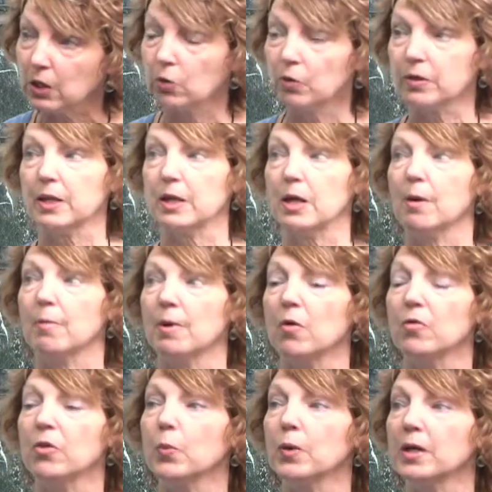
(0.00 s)
or the
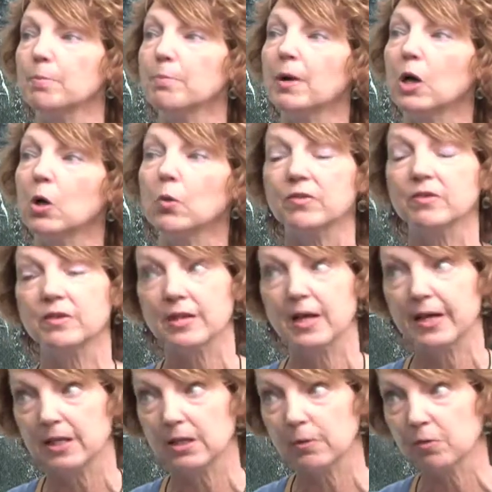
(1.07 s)
amount that we can borrow, is
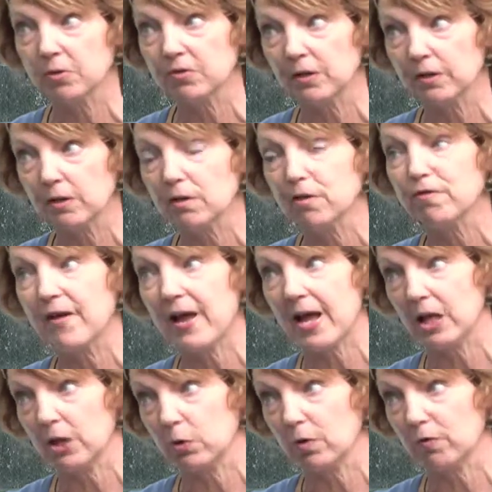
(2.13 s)
90% of the
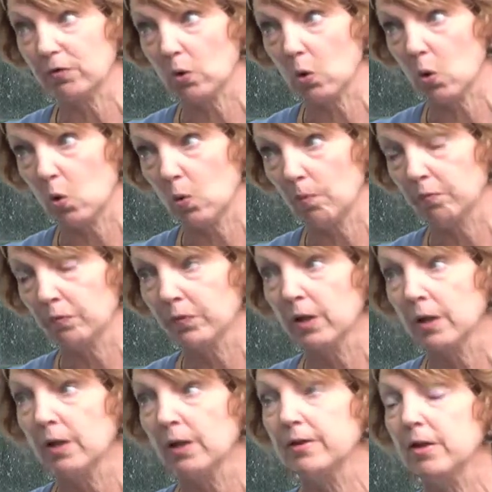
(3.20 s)
value of your home.
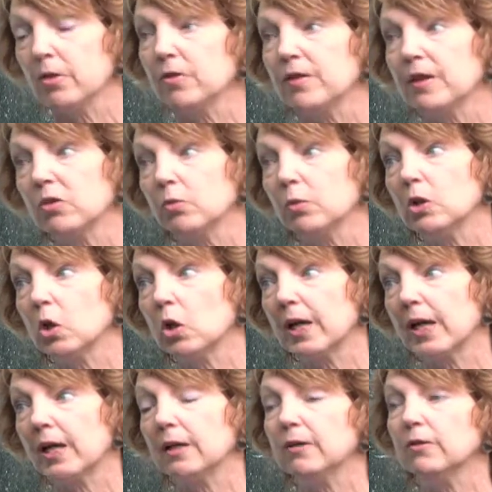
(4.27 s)
The other things we look
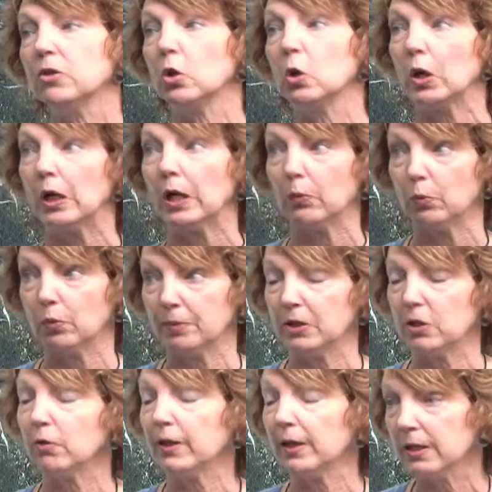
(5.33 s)
at would be
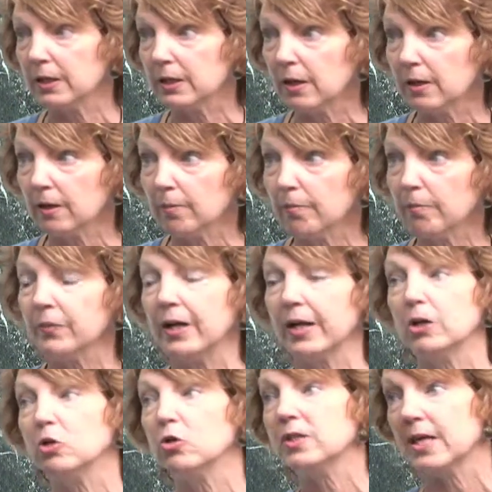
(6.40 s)
your income
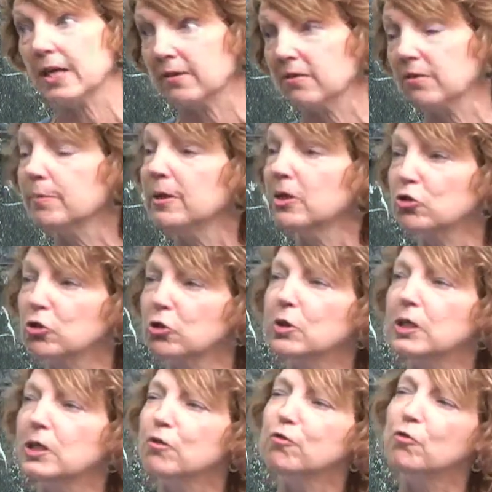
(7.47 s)
and your debts to make sure you
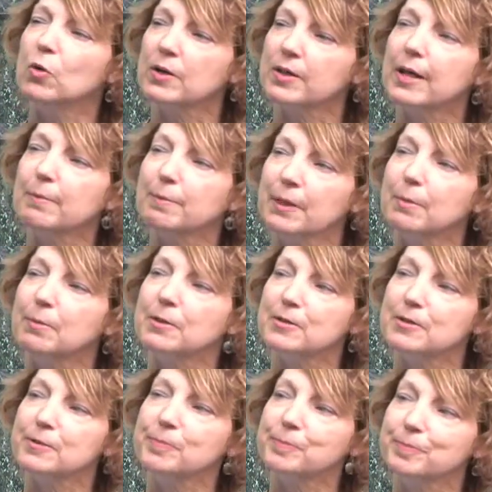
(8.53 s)
can afford that payment.